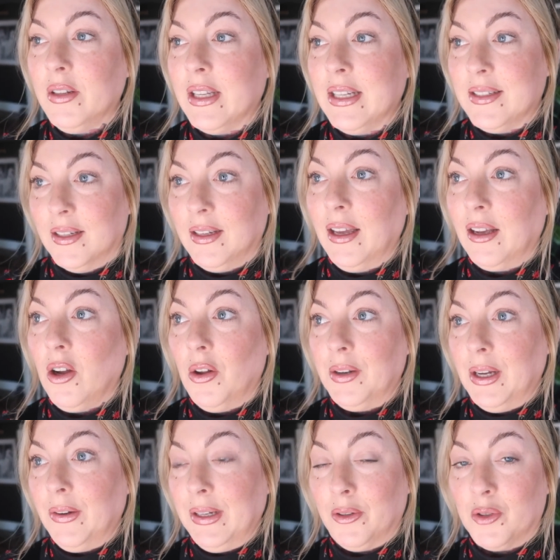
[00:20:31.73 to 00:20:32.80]
He did get called
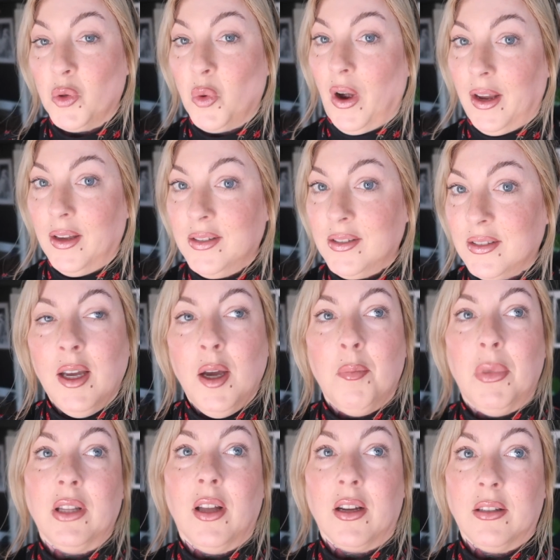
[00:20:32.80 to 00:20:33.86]
out now twice,
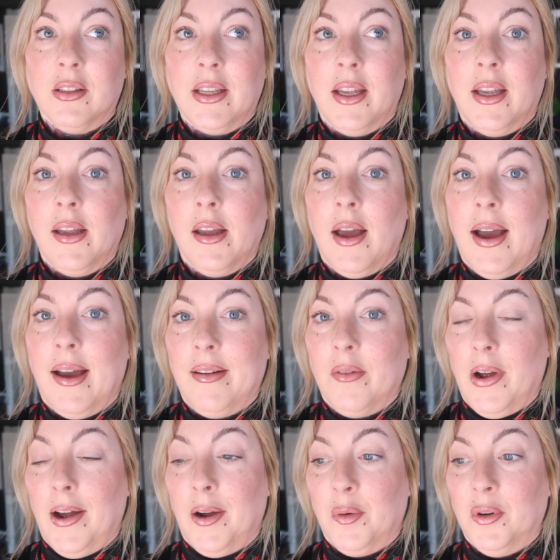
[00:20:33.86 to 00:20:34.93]
but luckily at
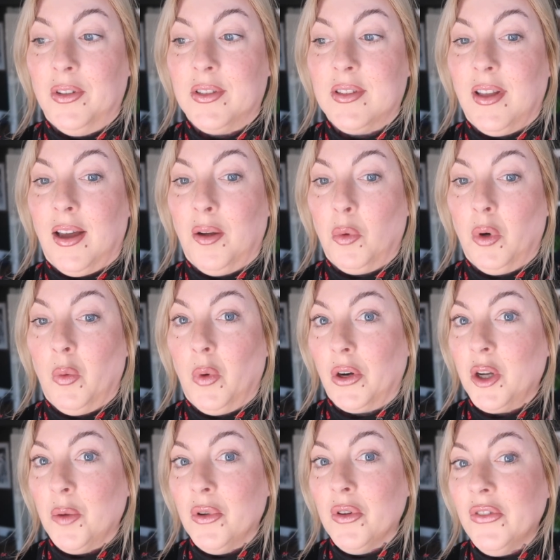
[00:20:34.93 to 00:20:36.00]
hours that were
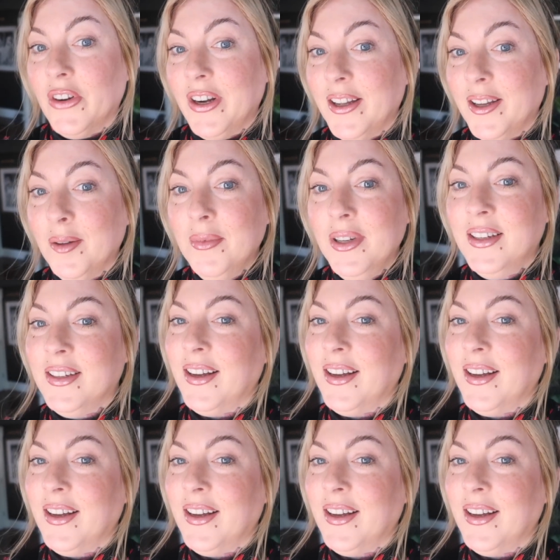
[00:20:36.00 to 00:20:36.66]
workable for him.